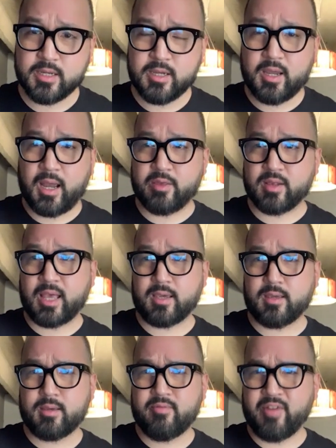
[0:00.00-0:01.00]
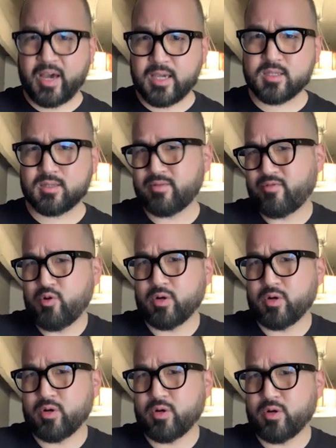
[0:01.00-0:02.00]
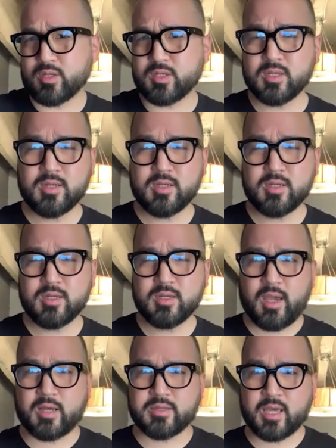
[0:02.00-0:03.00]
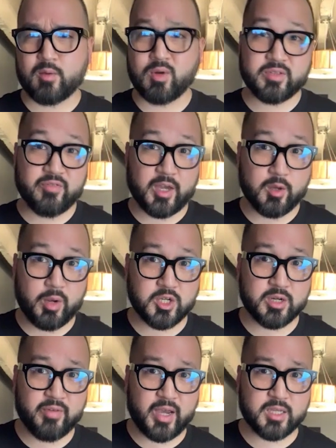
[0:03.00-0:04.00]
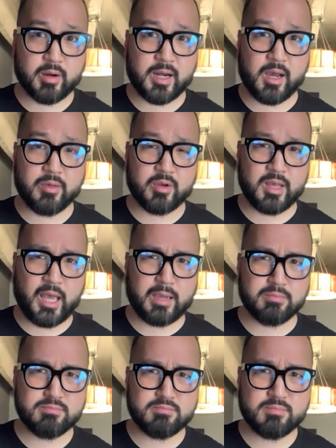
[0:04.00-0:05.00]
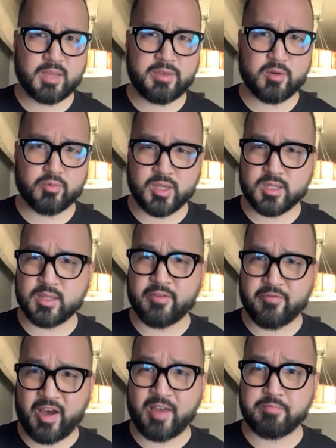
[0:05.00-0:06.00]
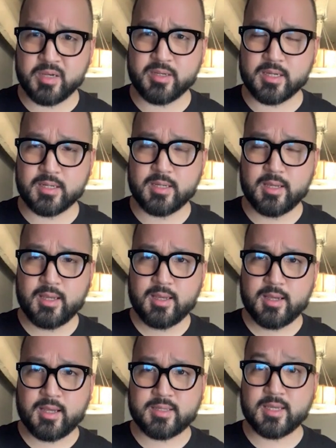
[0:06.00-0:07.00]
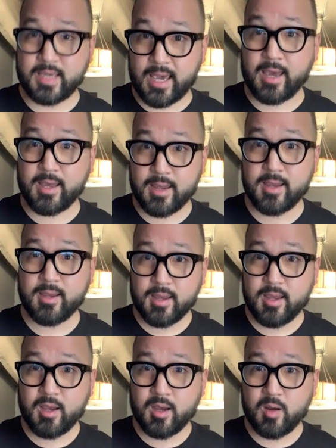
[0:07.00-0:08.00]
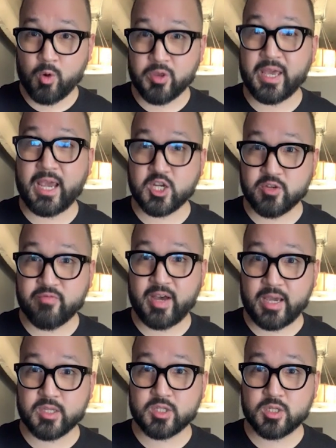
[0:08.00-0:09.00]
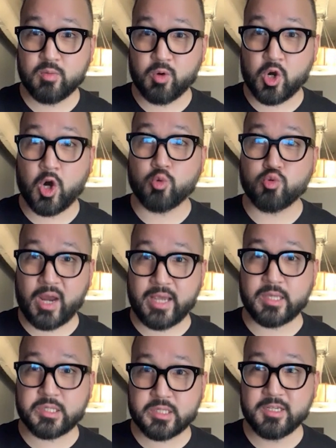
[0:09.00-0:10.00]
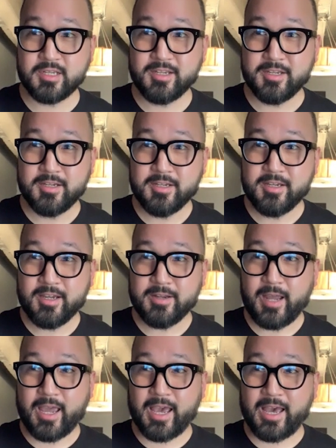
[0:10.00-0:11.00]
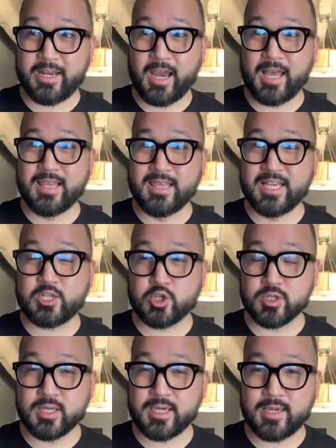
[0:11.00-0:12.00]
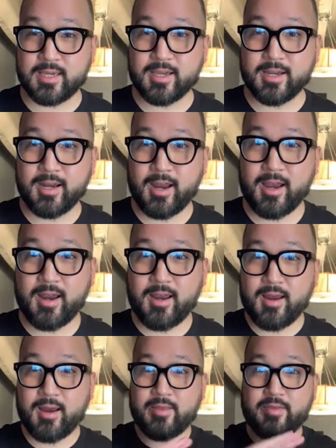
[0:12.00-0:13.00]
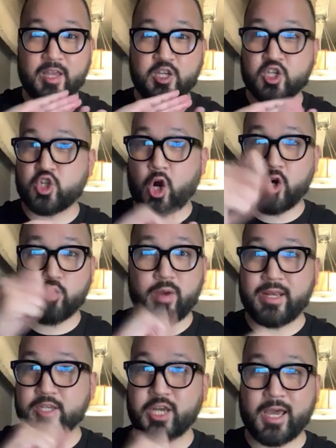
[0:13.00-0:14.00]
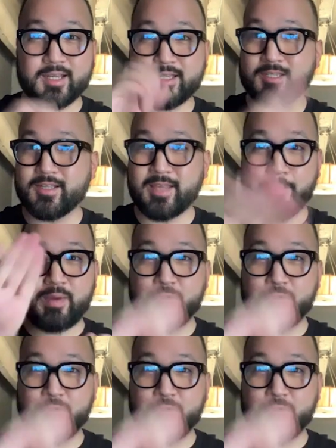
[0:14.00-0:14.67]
And they're like, Vice? Of course. And I was like, what's the valuation of Vice right now? And they're like, I think recently five billion dollars. I said, yeah, we're the Asian Vice. We're called Rice. And literally, they just started writing checks. Like, people